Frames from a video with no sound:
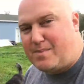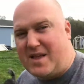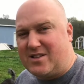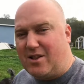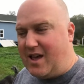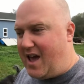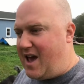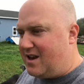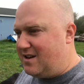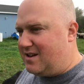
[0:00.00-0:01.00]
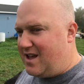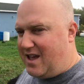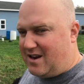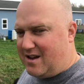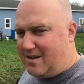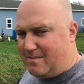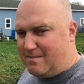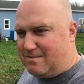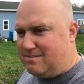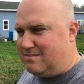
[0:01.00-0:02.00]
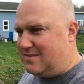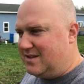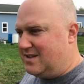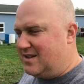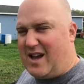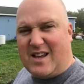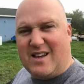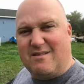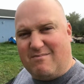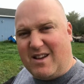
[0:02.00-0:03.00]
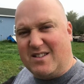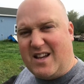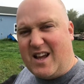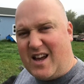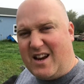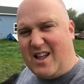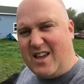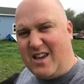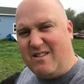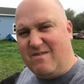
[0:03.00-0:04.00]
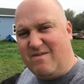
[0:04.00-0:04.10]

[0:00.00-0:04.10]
But that's all they had. And um, like I said, I kind of like it.